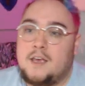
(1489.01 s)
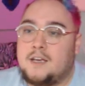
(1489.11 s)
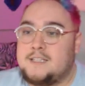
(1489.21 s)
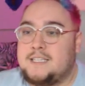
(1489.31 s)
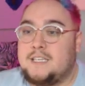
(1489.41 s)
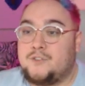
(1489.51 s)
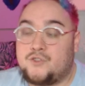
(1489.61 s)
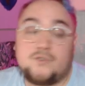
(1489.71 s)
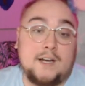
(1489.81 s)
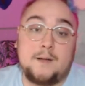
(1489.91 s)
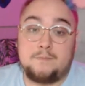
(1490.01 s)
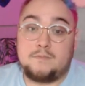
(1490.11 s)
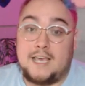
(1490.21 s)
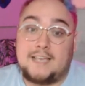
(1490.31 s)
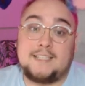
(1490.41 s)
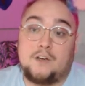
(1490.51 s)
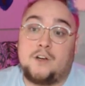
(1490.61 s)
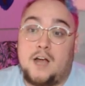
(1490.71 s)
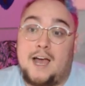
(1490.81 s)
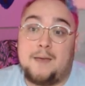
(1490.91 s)
because he straight up takes out
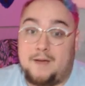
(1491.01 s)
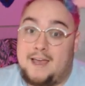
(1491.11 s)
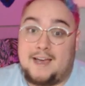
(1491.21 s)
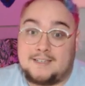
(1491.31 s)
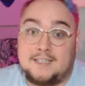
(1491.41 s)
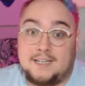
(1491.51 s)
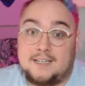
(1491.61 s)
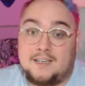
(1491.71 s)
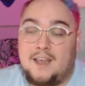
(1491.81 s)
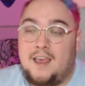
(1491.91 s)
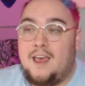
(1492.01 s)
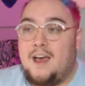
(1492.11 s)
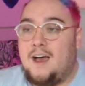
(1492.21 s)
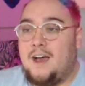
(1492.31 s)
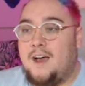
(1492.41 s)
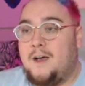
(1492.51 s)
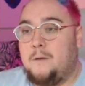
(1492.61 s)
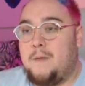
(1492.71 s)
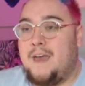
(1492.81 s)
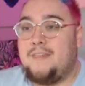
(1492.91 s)
your eye by accident.
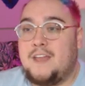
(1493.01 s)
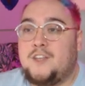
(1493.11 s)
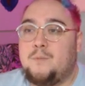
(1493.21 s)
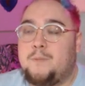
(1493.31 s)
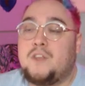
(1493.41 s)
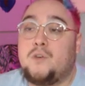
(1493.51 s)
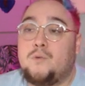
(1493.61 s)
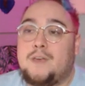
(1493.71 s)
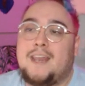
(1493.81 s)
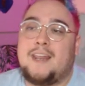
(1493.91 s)
And then you get